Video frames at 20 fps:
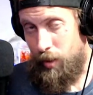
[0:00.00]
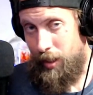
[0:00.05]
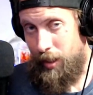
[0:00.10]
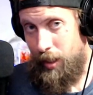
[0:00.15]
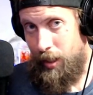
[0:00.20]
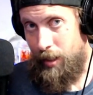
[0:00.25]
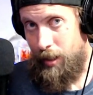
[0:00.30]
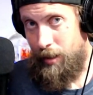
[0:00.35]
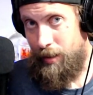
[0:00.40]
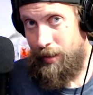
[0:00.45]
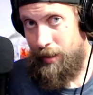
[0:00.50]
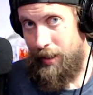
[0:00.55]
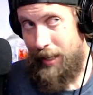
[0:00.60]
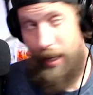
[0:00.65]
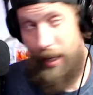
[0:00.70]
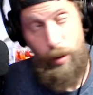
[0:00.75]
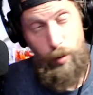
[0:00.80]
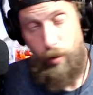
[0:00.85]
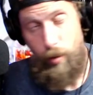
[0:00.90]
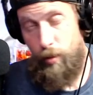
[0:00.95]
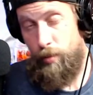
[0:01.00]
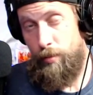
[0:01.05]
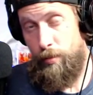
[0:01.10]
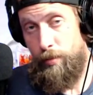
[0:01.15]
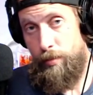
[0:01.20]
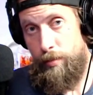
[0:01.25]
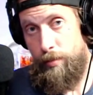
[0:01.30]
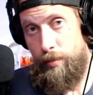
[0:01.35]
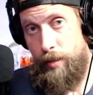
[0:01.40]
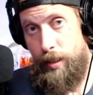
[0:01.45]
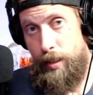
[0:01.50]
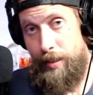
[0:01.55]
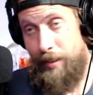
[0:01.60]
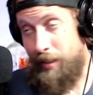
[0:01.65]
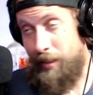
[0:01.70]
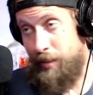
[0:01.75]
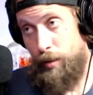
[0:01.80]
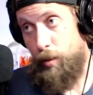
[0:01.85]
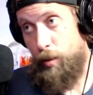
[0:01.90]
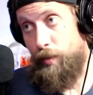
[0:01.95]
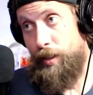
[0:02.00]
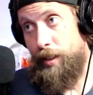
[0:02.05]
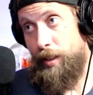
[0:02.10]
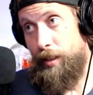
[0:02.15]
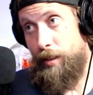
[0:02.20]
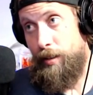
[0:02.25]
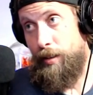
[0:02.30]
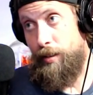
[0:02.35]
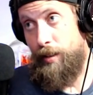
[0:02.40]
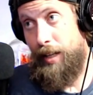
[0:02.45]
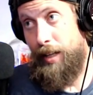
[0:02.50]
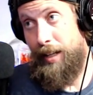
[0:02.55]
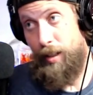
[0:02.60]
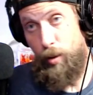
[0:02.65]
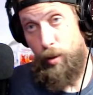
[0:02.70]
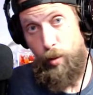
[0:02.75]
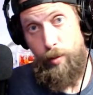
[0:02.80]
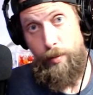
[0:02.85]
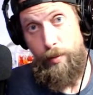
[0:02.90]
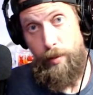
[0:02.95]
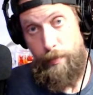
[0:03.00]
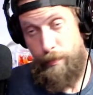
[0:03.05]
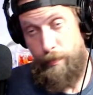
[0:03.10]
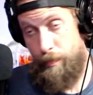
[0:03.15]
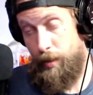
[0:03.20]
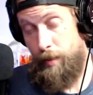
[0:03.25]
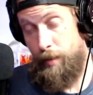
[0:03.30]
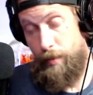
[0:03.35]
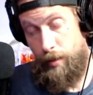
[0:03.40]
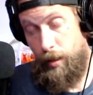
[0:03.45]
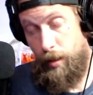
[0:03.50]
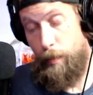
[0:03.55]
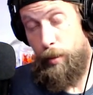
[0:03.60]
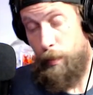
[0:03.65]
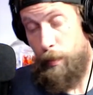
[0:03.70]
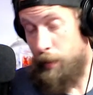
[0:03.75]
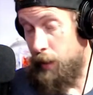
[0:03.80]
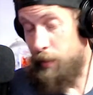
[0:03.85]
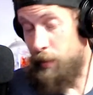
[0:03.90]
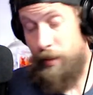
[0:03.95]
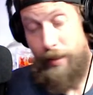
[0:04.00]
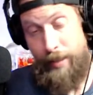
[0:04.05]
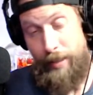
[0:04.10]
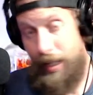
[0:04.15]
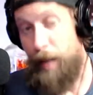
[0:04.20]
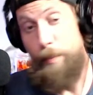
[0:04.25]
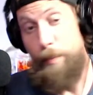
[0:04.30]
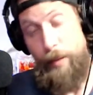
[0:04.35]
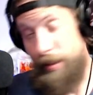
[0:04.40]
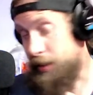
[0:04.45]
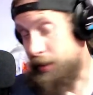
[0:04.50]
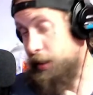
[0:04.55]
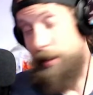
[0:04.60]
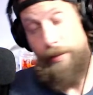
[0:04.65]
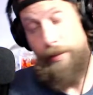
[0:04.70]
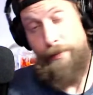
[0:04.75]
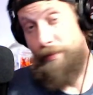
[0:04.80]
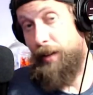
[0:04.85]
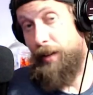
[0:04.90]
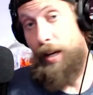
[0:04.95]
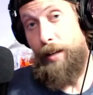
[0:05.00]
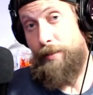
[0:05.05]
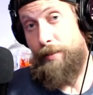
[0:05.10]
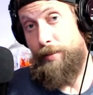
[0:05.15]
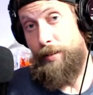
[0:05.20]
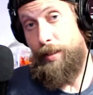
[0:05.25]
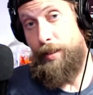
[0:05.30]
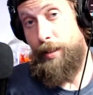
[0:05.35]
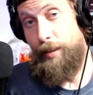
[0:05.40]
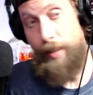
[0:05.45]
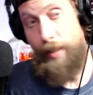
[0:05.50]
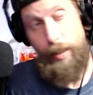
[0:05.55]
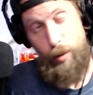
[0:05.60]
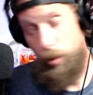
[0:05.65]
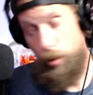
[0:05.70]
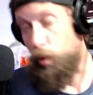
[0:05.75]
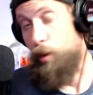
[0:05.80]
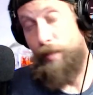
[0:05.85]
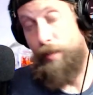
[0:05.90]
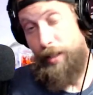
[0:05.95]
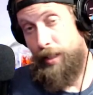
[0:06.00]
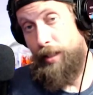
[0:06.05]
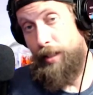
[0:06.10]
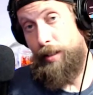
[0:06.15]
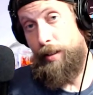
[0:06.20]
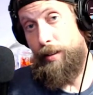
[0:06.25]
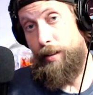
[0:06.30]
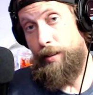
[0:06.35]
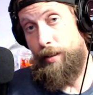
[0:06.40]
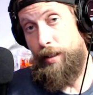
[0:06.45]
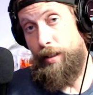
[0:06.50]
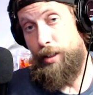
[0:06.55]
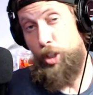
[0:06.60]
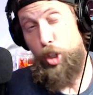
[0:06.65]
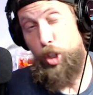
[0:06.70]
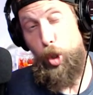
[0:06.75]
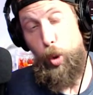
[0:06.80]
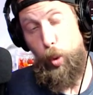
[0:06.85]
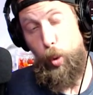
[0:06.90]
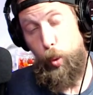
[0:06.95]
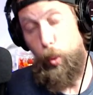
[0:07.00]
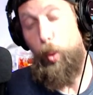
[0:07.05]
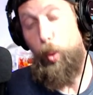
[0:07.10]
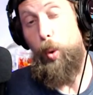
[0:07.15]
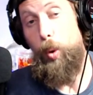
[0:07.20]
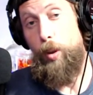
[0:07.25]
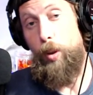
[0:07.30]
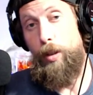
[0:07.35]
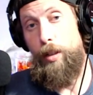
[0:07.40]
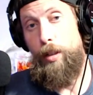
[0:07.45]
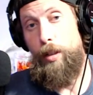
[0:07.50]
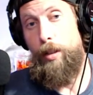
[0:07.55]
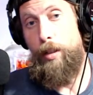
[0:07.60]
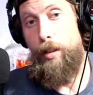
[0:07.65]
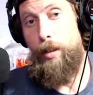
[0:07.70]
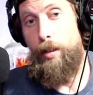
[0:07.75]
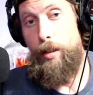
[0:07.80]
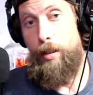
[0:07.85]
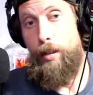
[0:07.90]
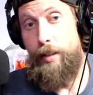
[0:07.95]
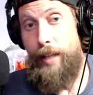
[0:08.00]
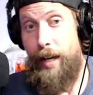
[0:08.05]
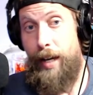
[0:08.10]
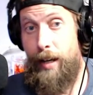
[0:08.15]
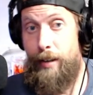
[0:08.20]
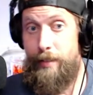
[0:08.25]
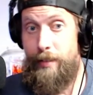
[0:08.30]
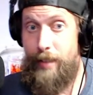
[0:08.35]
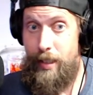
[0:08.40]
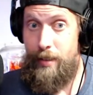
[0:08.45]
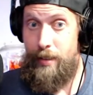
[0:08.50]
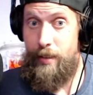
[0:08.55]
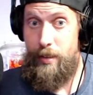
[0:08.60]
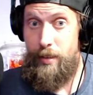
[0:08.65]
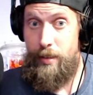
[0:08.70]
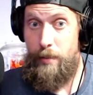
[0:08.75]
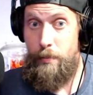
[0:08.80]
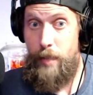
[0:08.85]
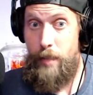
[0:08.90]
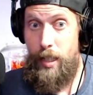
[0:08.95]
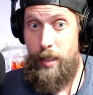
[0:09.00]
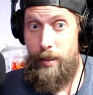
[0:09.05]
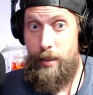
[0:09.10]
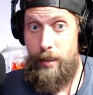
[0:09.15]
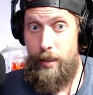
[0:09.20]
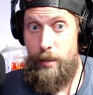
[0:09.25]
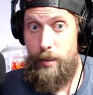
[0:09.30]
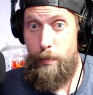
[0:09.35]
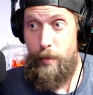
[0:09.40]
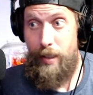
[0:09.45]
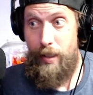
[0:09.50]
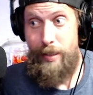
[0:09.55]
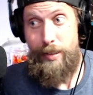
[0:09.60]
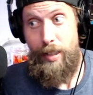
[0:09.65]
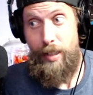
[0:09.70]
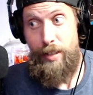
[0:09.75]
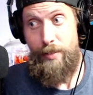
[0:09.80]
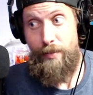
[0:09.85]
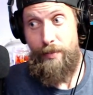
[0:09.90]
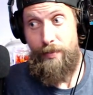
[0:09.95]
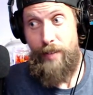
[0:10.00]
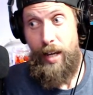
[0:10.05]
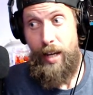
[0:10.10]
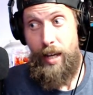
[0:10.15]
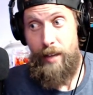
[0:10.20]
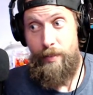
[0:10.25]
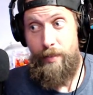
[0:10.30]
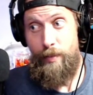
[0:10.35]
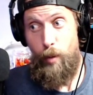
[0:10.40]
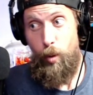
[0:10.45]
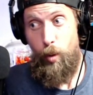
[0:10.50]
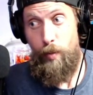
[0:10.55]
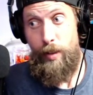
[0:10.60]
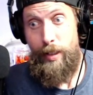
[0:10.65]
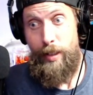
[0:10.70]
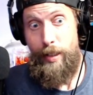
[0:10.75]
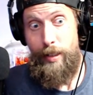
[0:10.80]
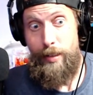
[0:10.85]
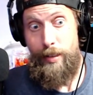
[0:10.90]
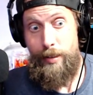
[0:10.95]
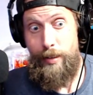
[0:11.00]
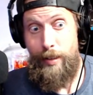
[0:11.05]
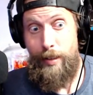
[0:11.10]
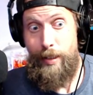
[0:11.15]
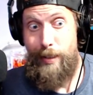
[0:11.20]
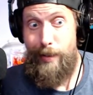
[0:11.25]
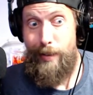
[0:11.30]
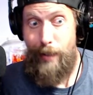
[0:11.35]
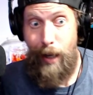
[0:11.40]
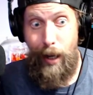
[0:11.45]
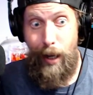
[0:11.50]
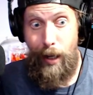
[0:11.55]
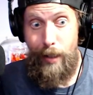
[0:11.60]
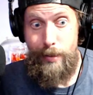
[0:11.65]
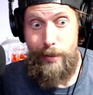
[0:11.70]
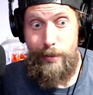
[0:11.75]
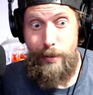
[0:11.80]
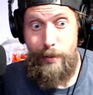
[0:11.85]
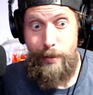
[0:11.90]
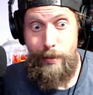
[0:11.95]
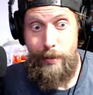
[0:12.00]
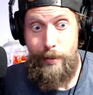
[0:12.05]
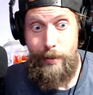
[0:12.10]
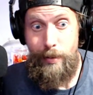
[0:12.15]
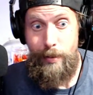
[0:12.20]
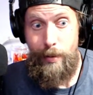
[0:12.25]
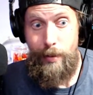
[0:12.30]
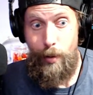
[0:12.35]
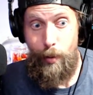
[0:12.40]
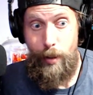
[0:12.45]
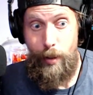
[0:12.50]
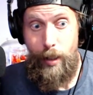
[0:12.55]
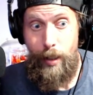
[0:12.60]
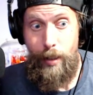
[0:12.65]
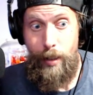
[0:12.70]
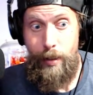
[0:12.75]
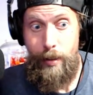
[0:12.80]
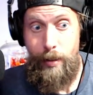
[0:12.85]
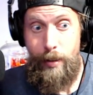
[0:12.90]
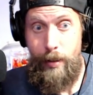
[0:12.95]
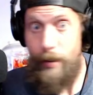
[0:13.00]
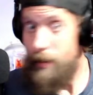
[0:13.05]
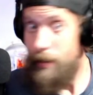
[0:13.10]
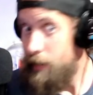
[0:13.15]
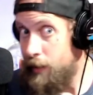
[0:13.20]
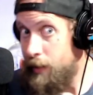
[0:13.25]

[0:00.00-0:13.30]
okay, at all. It doesn't overheat. I know a couple people that got PlayStation 5s. They don't overheat. It's cool. Now, that doesn't mean that the PlayStation 5 overheats in the kiosk, okay?